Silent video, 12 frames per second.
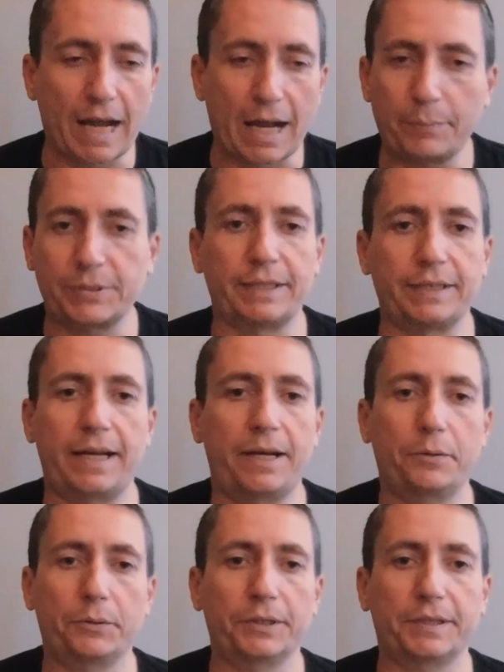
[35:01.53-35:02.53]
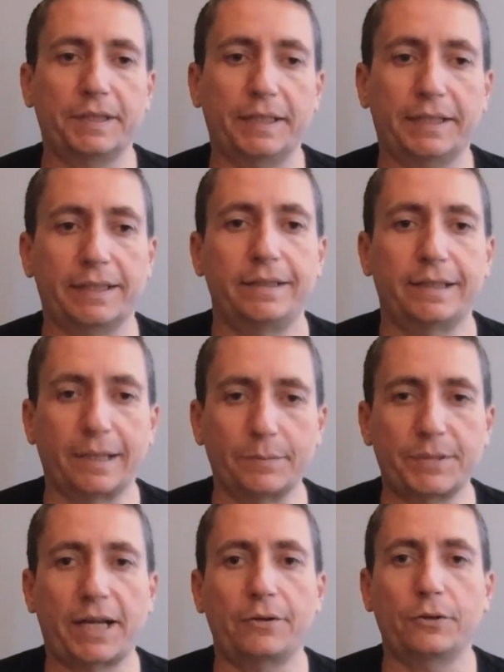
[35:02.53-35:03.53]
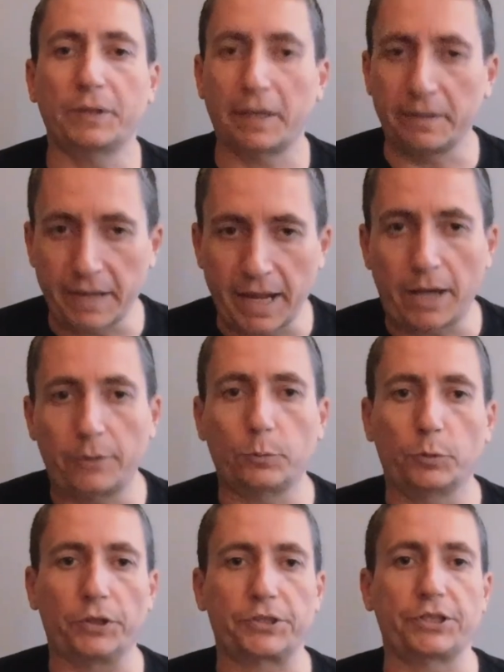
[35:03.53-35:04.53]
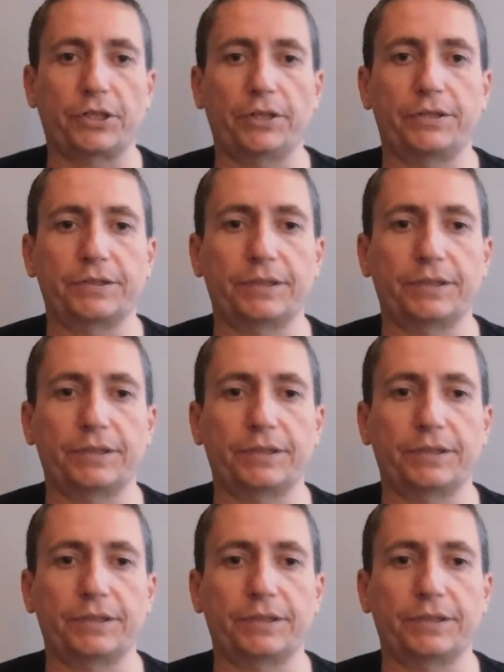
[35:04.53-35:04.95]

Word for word: opposite now, where it's like, it comes out, okay, now the work starts.